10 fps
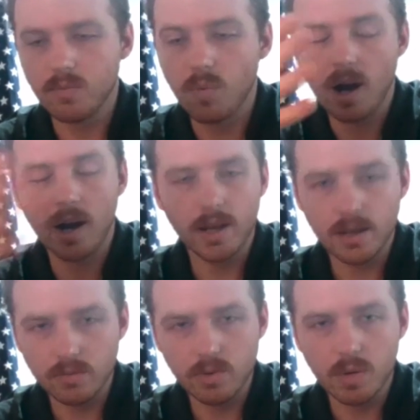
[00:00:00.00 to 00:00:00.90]
and
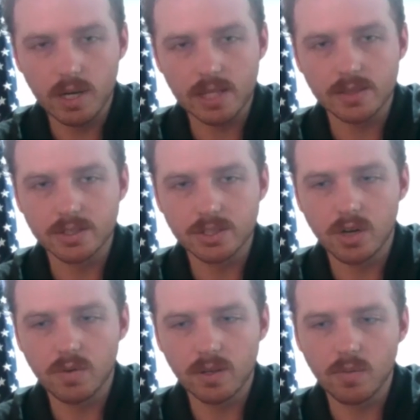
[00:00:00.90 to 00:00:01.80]
why we want to get this
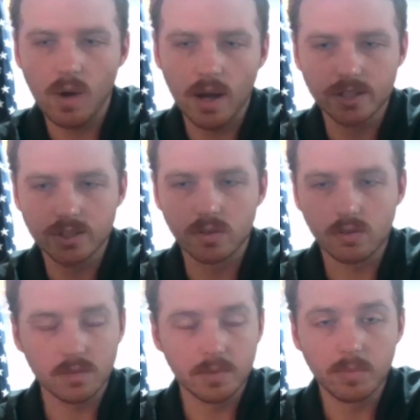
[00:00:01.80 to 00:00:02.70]
going and why it's so
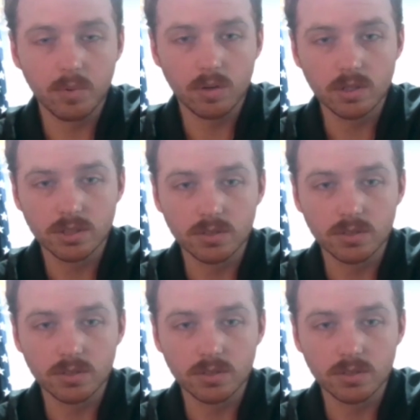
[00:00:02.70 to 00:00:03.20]
incredibly important